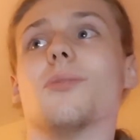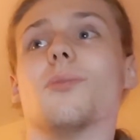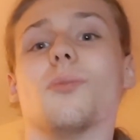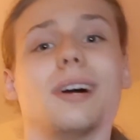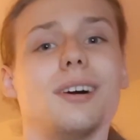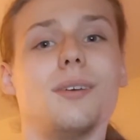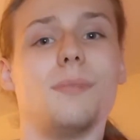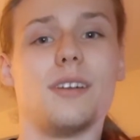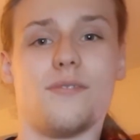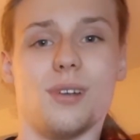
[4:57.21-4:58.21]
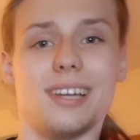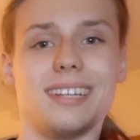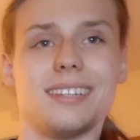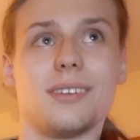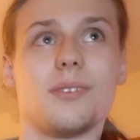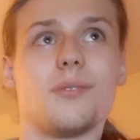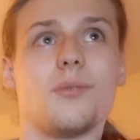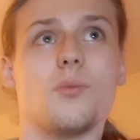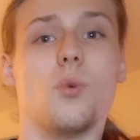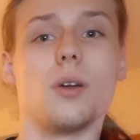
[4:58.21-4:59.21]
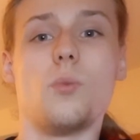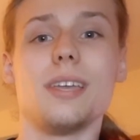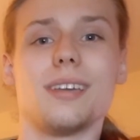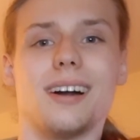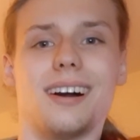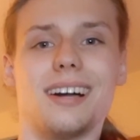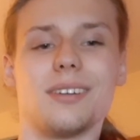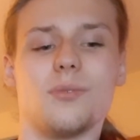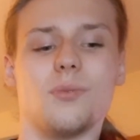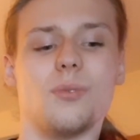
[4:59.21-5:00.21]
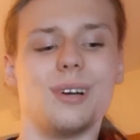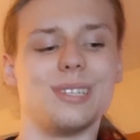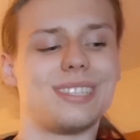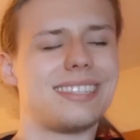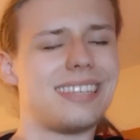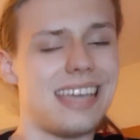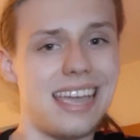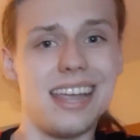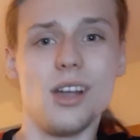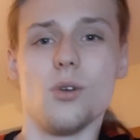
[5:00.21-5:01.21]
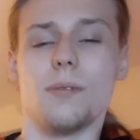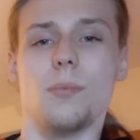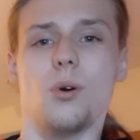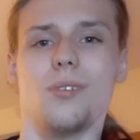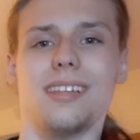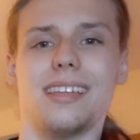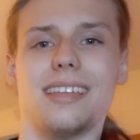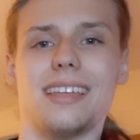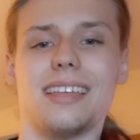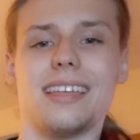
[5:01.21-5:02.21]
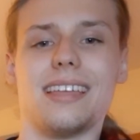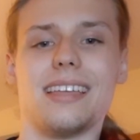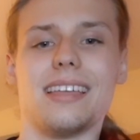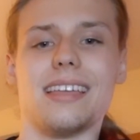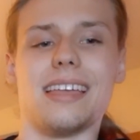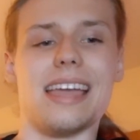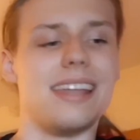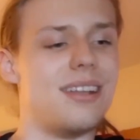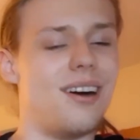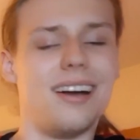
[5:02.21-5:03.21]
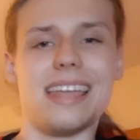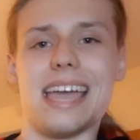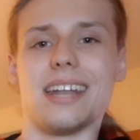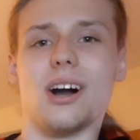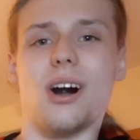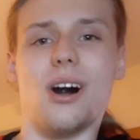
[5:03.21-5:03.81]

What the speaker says: Well, my friend, what we got was terrible and not at